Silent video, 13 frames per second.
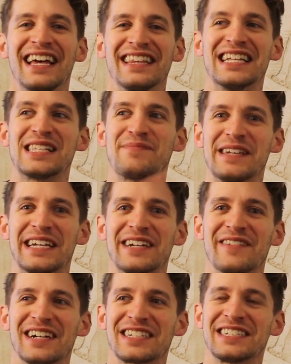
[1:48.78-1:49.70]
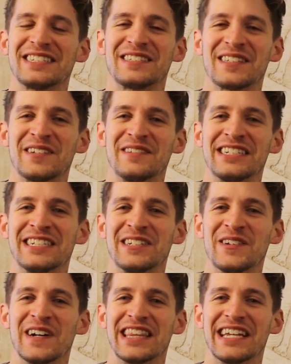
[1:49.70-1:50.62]
They'd speak in Russian so that we didn't
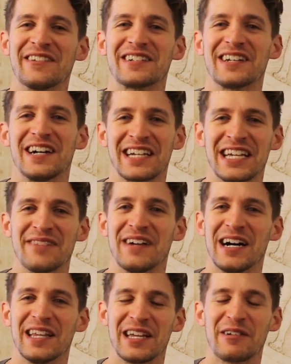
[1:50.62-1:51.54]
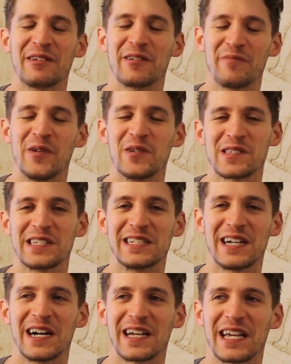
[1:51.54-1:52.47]
know what they were talking about. They were
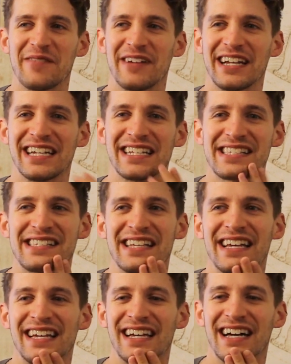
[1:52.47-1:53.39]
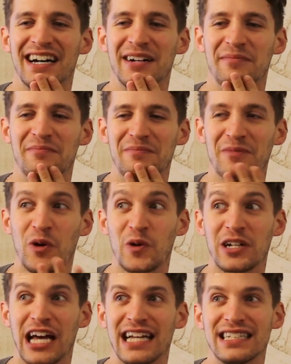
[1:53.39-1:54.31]
mostly talking about us,
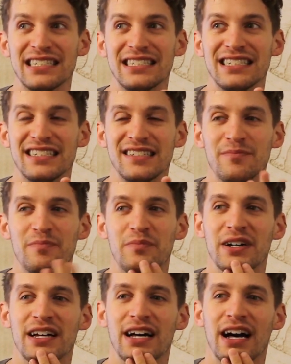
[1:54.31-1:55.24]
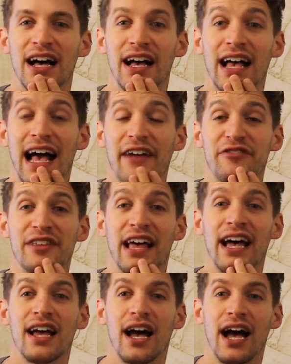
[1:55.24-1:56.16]
or not. But after
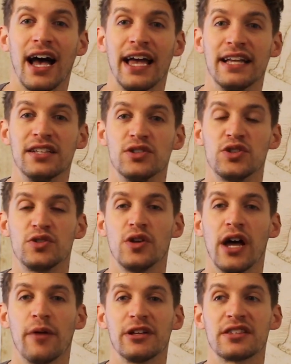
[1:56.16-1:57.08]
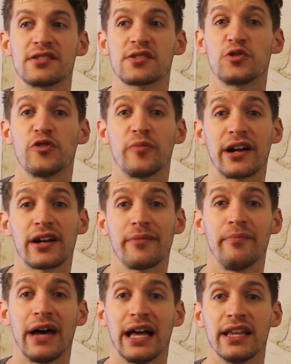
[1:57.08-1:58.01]
that, I went to the School of
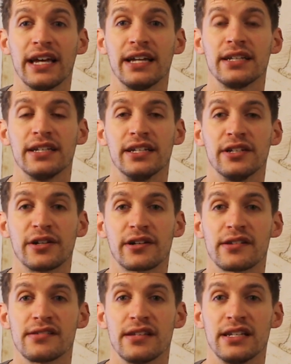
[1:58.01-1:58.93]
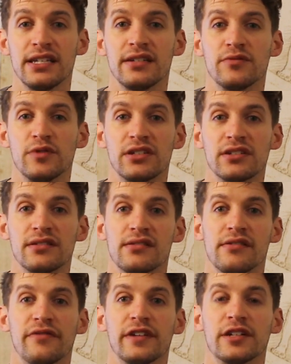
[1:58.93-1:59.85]
American Ballet in New York City, which
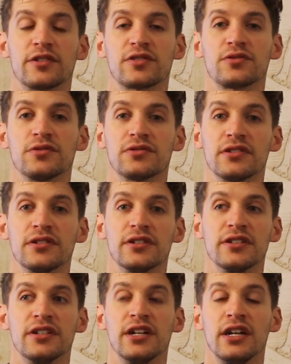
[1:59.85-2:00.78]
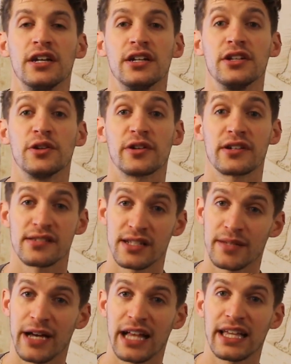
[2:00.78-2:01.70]
is the feeder school to New York
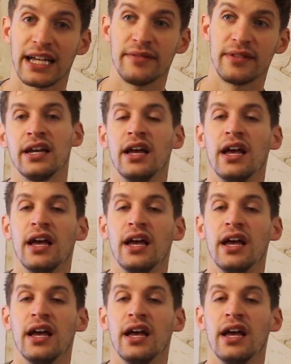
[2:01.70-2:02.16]
City Ballet.